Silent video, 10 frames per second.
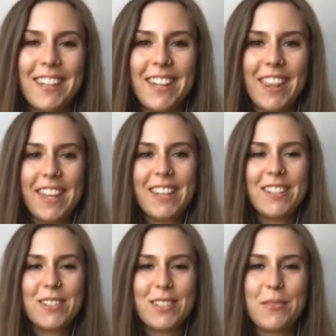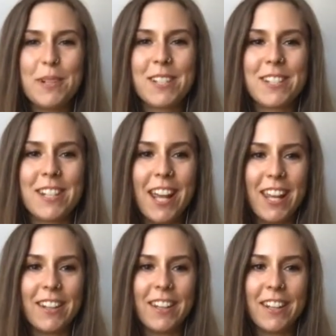Thank you so much,
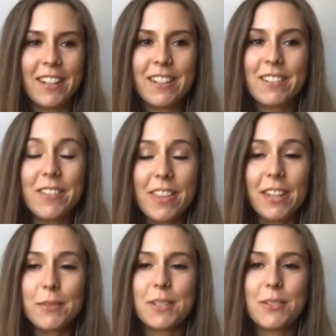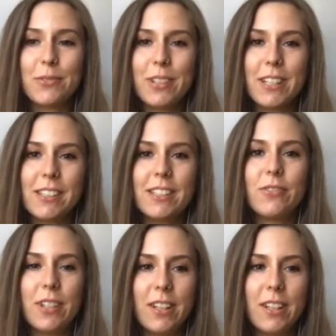Helen. And that was a really, really